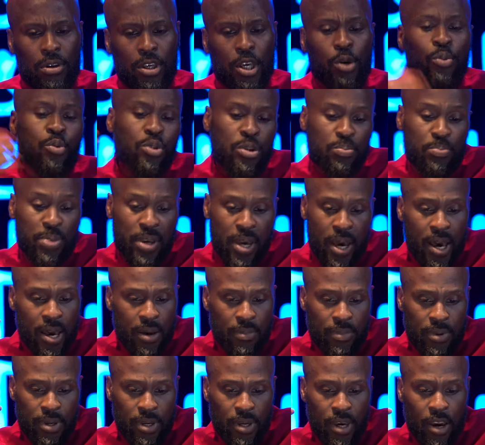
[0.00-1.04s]
he was
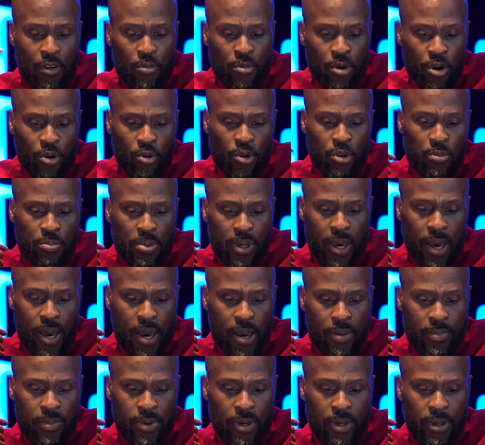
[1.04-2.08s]
behind me, everybody was
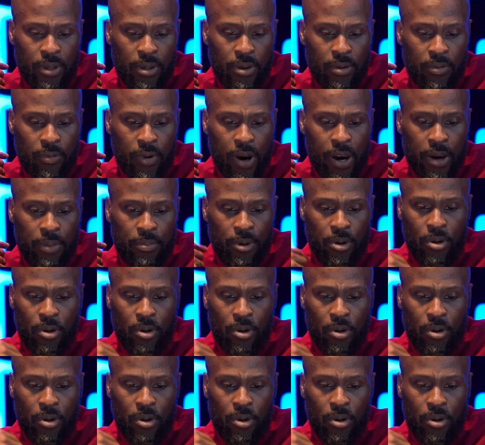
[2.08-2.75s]
behind me, right?